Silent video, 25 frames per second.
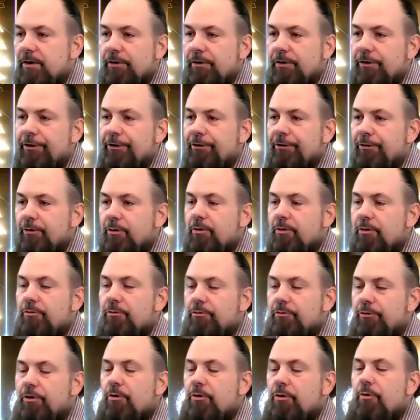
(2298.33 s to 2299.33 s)
or your re-
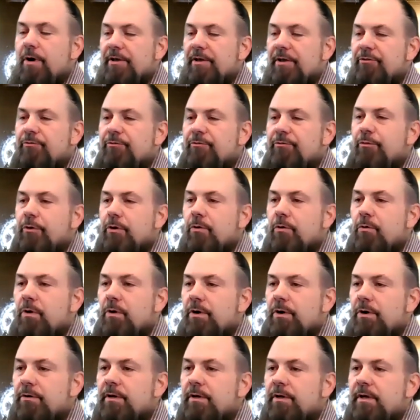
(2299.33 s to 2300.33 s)
request for a
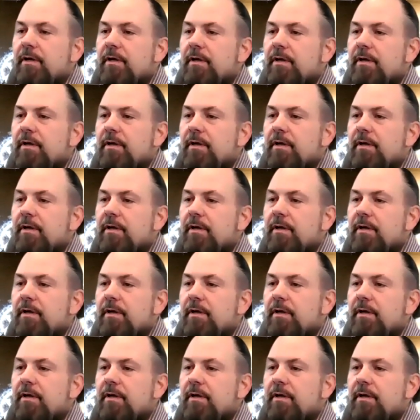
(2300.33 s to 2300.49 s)
quote.